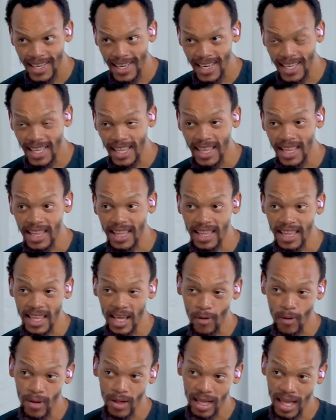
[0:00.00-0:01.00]
and then
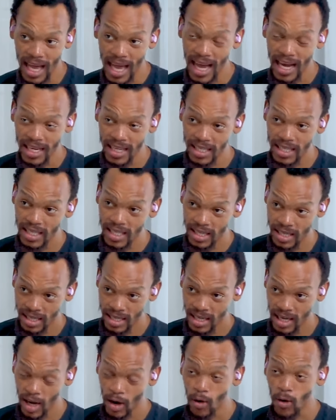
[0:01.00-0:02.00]
they will act
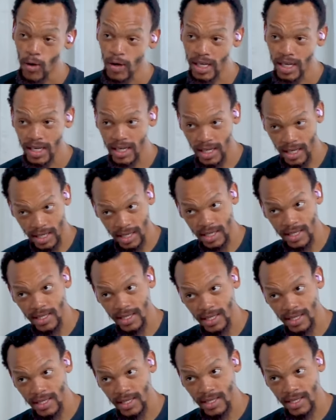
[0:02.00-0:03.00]
accordingly.
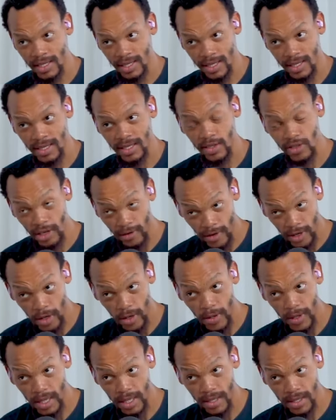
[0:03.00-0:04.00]
Yeah, Trevor
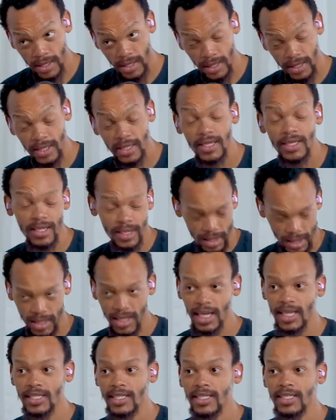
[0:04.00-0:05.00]
Noah,
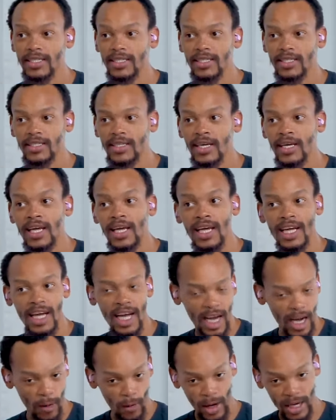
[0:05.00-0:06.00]
that's it.
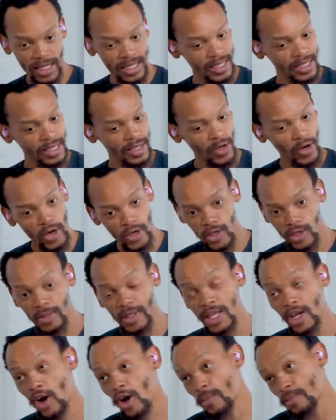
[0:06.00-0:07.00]
I want her to
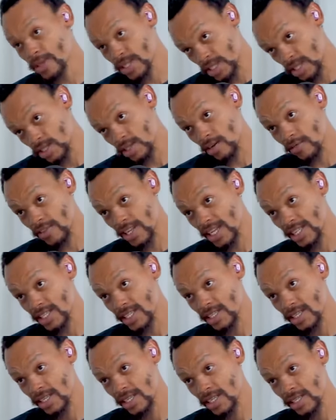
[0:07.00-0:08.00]
be the opposite of
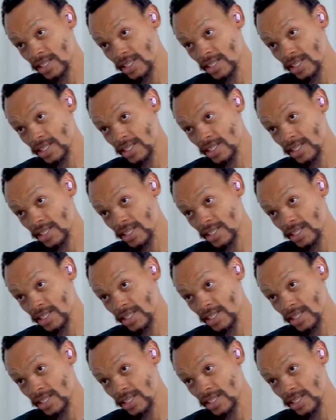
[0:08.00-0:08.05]
that.